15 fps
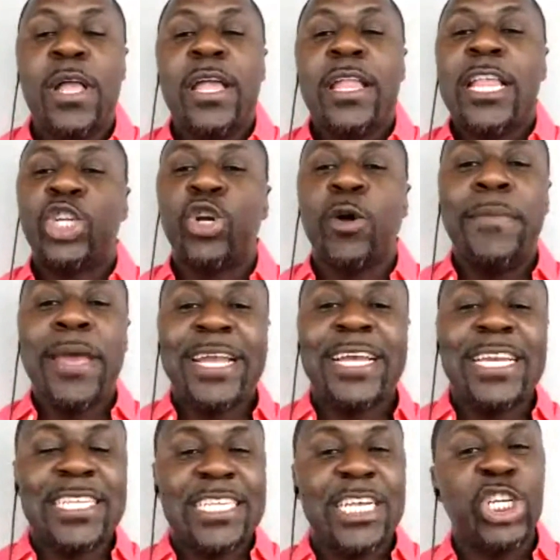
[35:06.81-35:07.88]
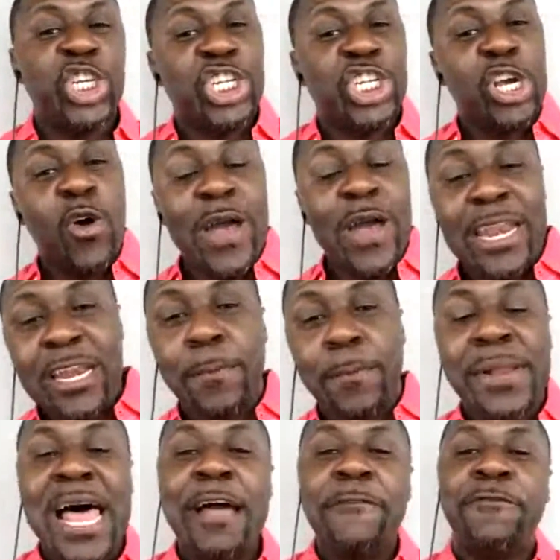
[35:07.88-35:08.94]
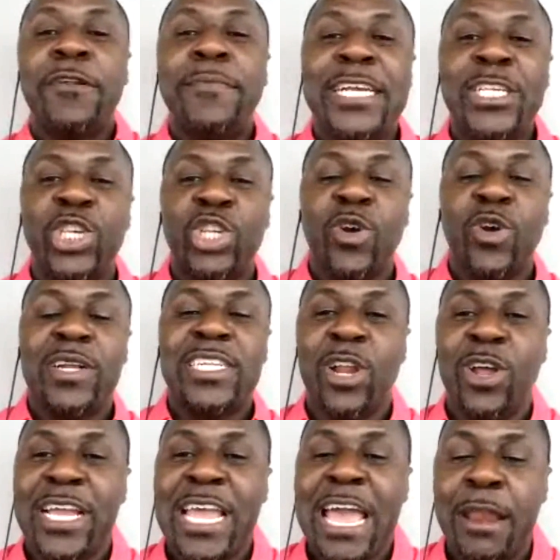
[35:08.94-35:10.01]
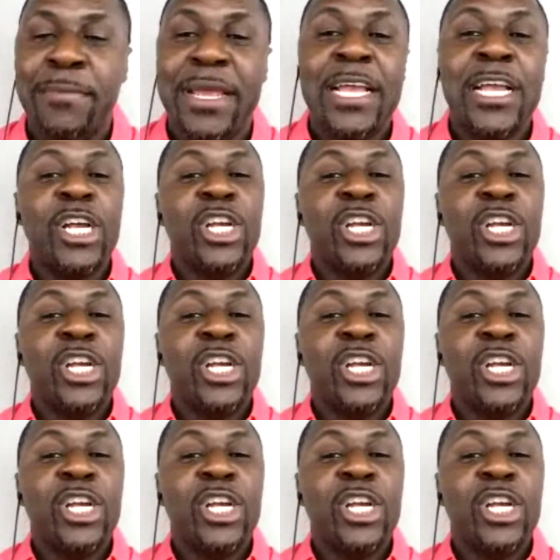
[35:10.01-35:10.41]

that you'll make a decision to go ahead and apply for the Master Storyteller Academy